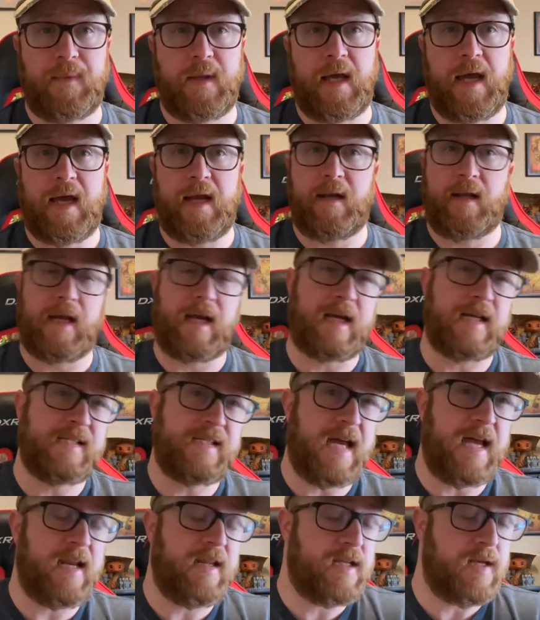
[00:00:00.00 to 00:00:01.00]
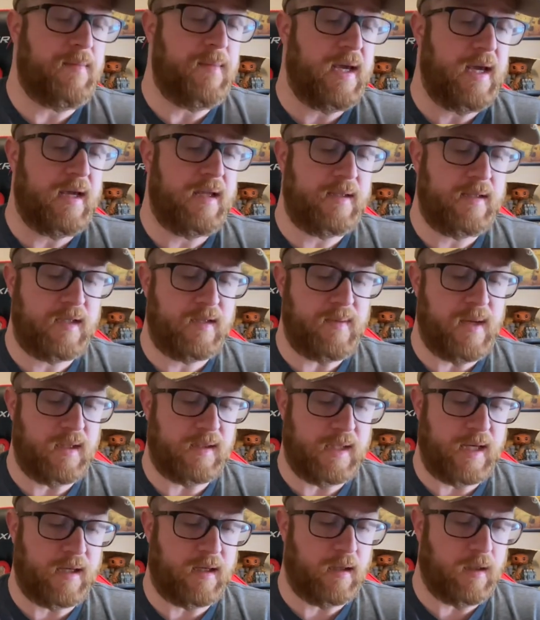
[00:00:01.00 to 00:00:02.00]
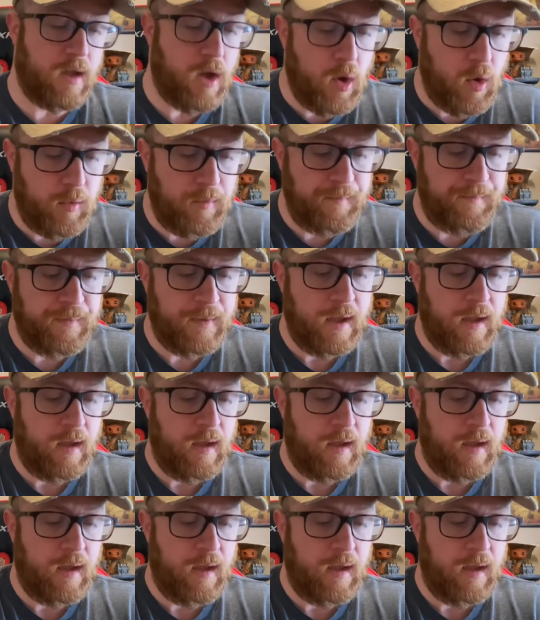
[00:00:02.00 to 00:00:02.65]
And like I said, it, to me, it smells like cologne.